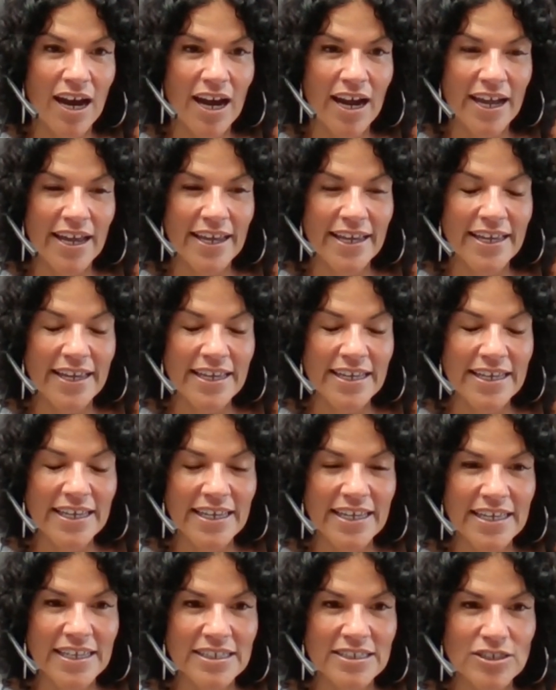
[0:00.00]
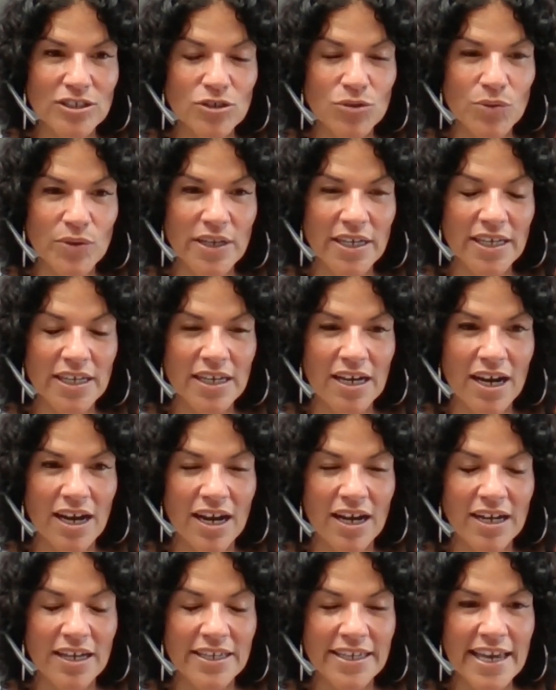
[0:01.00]
he is doing
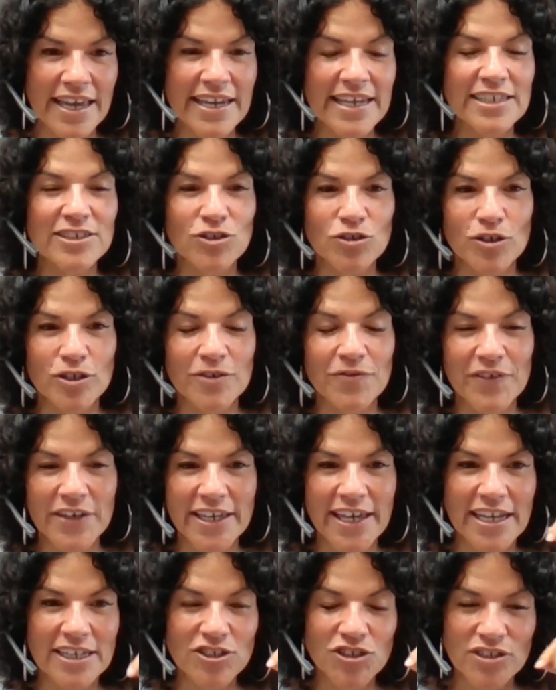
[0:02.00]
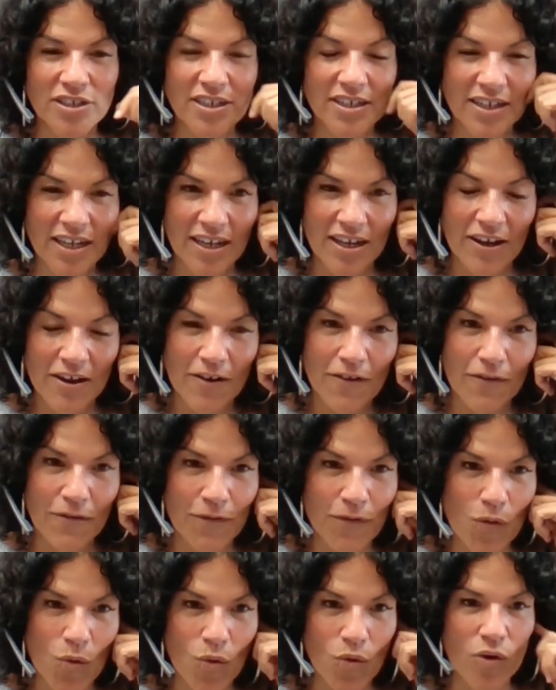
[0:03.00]
getting his certification
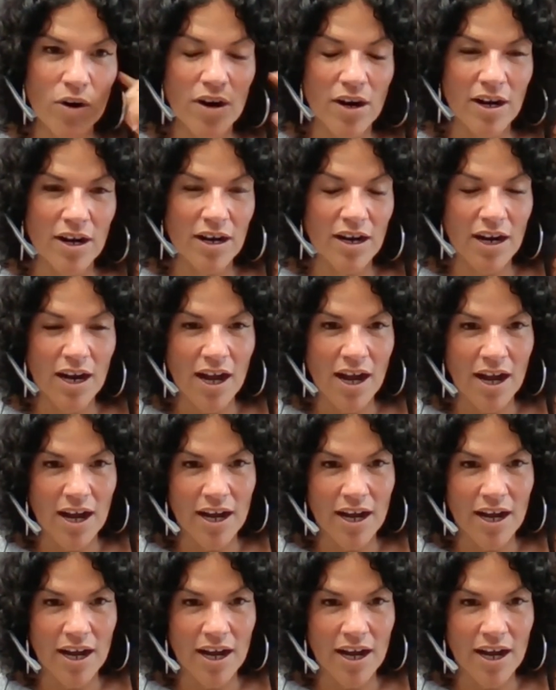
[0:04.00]
for